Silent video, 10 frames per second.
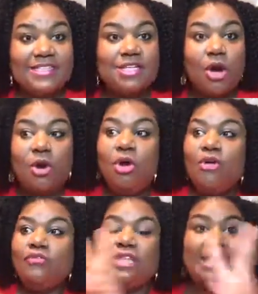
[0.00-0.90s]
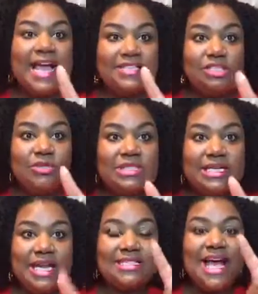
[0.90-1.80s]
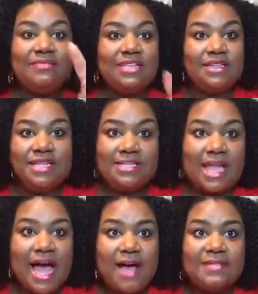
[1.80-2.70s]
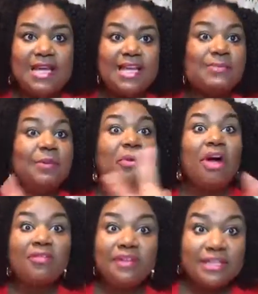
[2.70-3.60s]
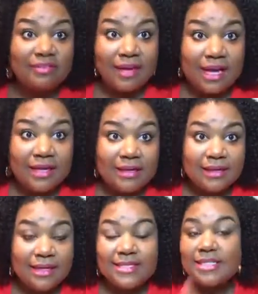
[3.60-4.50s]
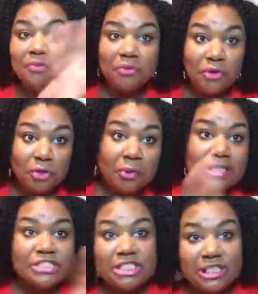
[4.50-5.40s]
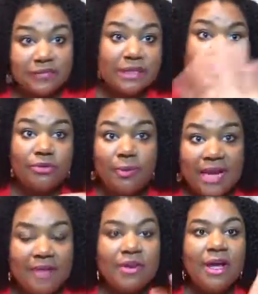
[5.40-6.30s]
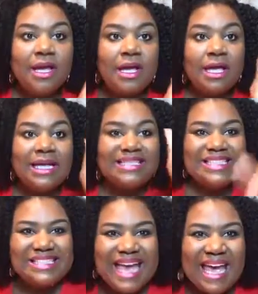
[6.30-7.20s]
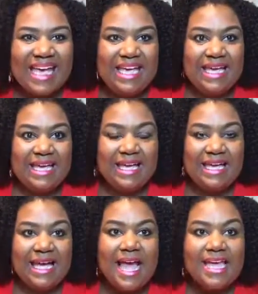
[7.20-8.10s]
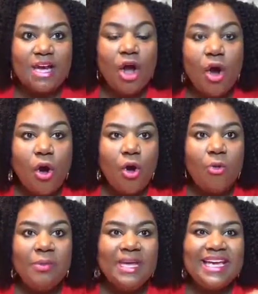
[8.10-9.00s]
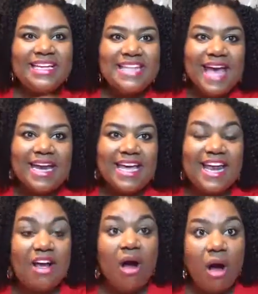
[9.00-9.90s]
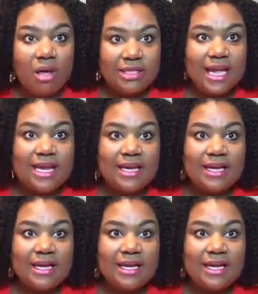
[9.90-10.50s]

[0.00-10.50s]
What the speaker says: So for the last 2 Sundays I've done these lives, he's been perfectly fine. He's in the room watching TV, doing whatever. Today, I get home, he's had a headache all day.